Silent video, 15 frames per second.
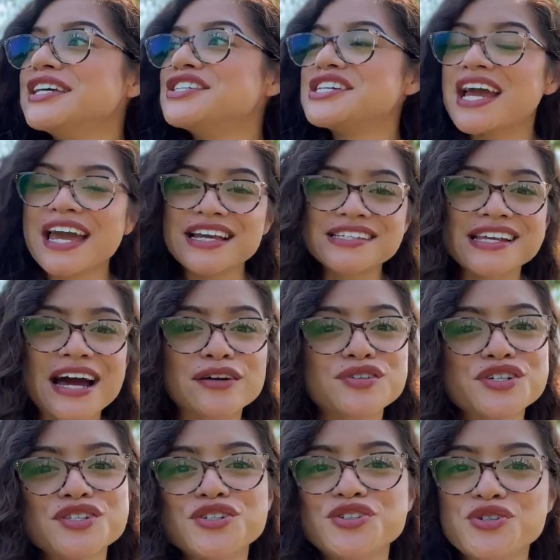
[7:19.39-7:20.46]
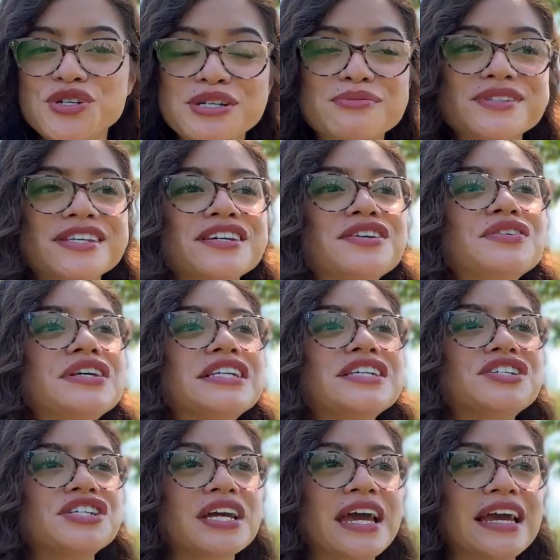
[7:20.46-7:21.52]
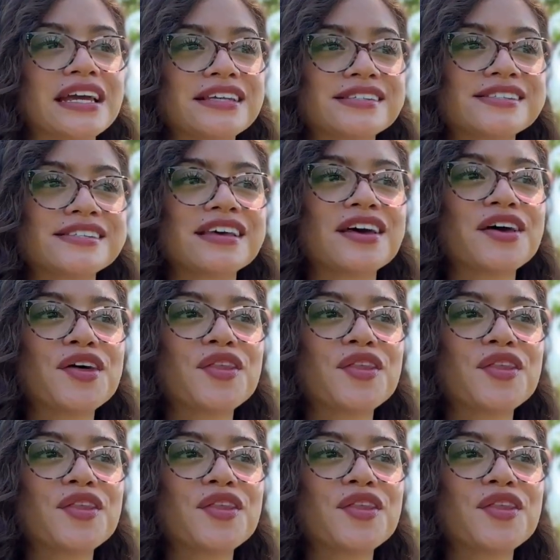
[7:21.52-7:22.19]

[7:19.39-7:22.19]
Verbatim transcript: chase after the dreams that you need to chase.